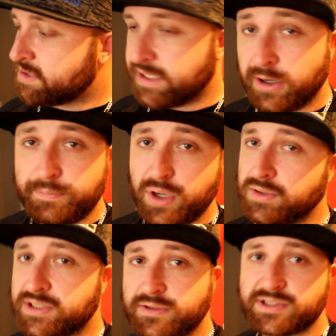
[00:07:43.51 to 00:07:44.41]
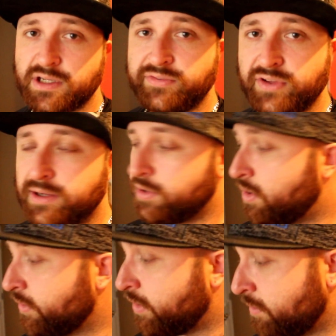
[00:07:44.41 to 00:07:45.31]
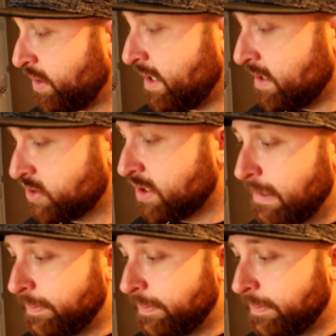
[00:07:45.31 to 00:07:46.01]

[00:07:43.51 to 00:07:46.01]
they'll post your stuff out on their page.